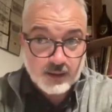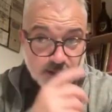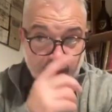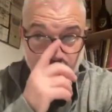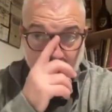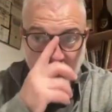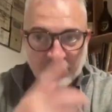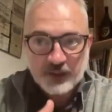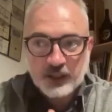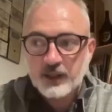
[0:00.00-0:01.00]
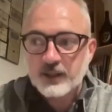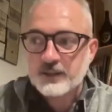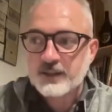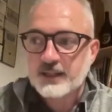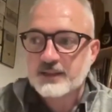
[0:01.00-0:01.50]
So when you think
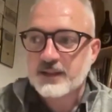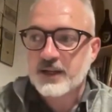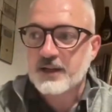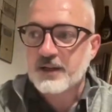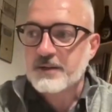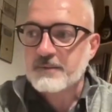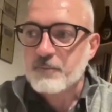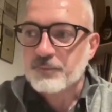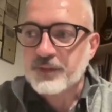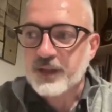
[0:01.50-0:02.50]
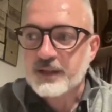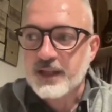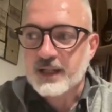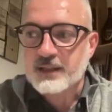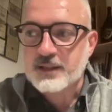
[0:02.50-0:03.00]
that
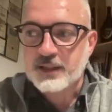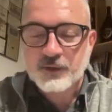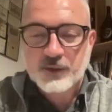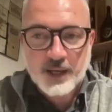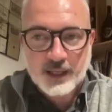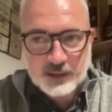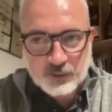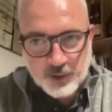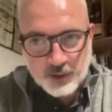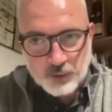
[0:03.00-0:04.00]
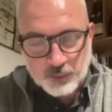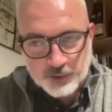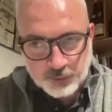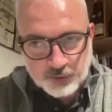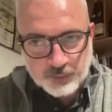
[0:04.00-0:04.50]
the Ribéral du Thouérault we
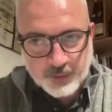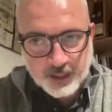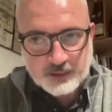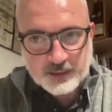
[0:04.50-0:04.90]
talked about